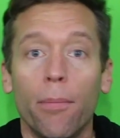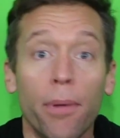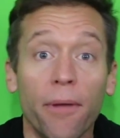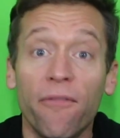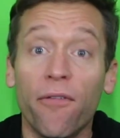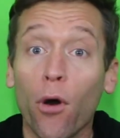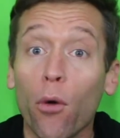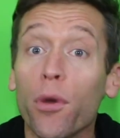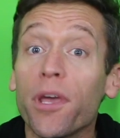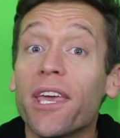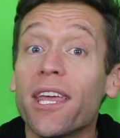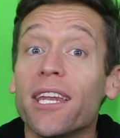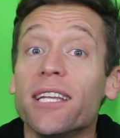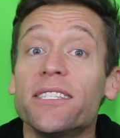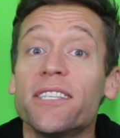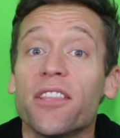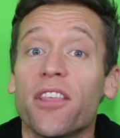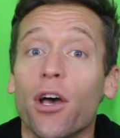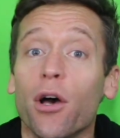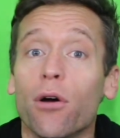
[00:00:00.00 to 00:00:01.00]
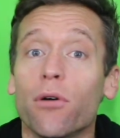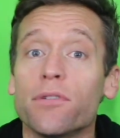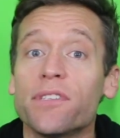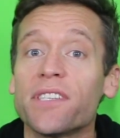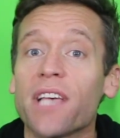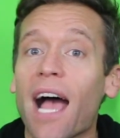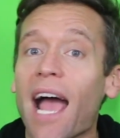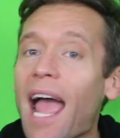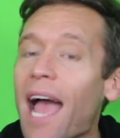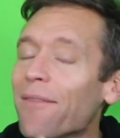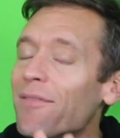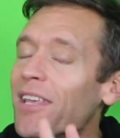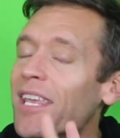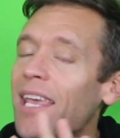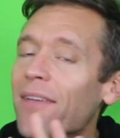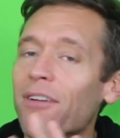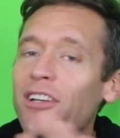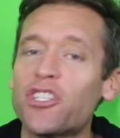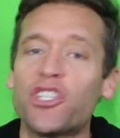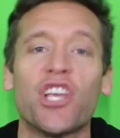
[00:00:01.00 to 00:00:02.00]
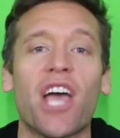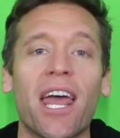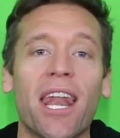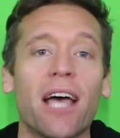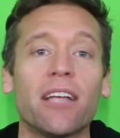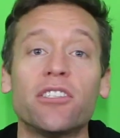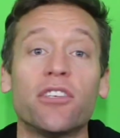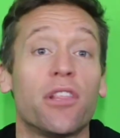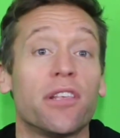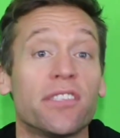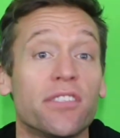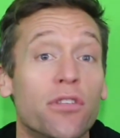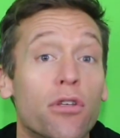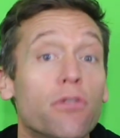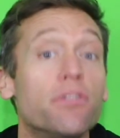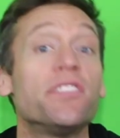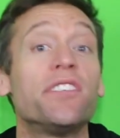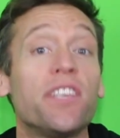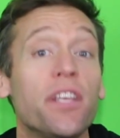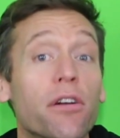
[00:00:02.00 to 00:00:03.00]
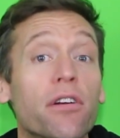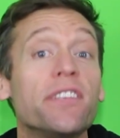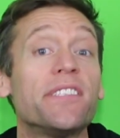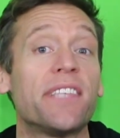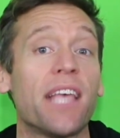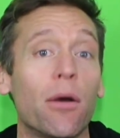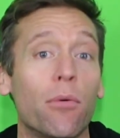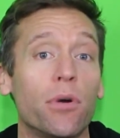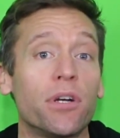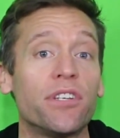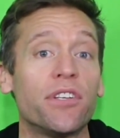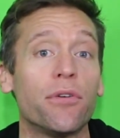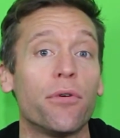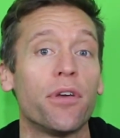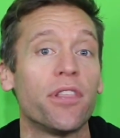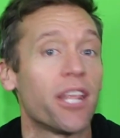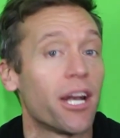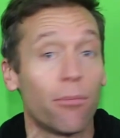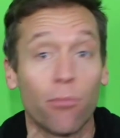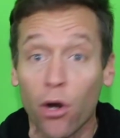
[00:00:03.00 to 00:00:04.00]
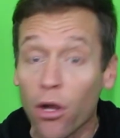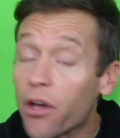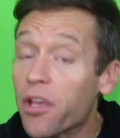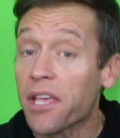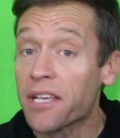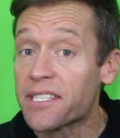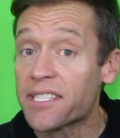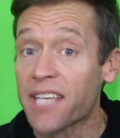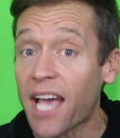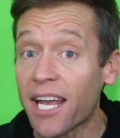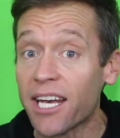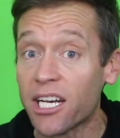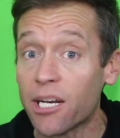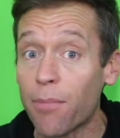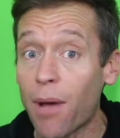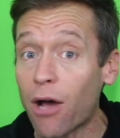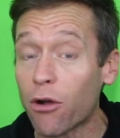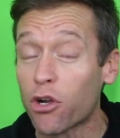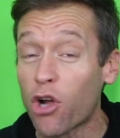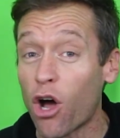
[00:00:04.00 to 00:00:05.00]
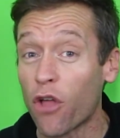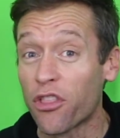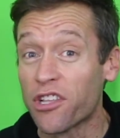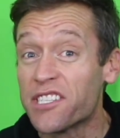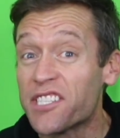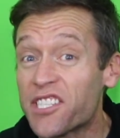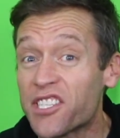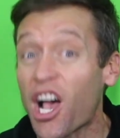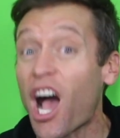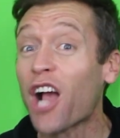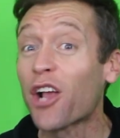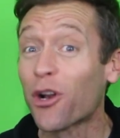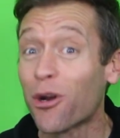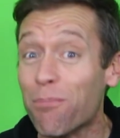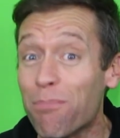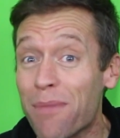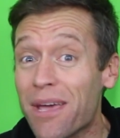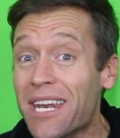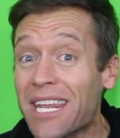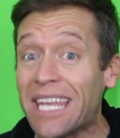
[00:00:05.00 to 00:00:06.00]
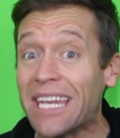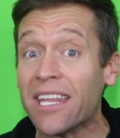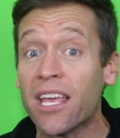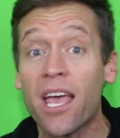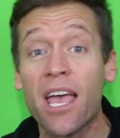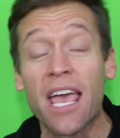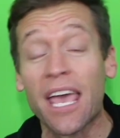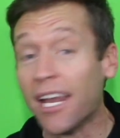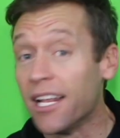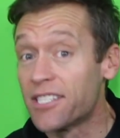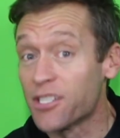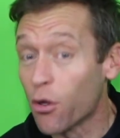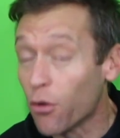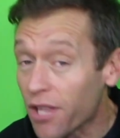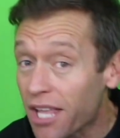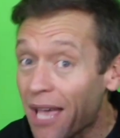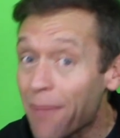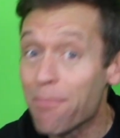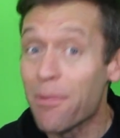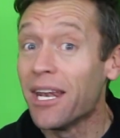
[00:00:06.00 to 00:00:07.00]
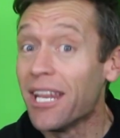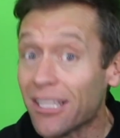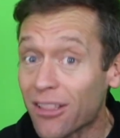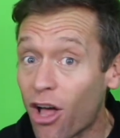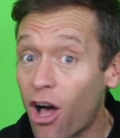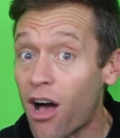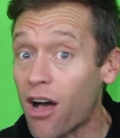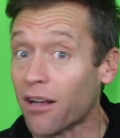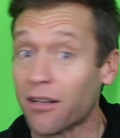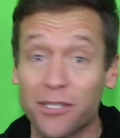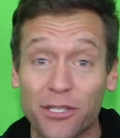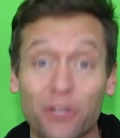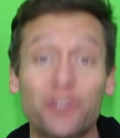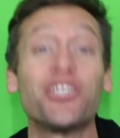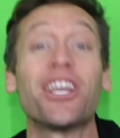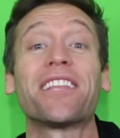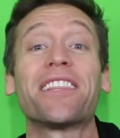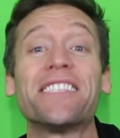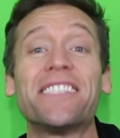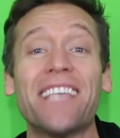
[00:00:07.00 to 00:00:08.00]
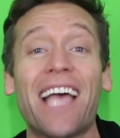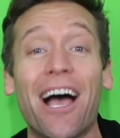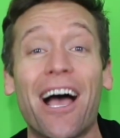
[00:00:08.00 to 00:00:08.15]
But before we get into those, I have to give a shout out to this new series that we're doing that I'm really excited about called The Soccer Minute. And it's only a minute long, so check this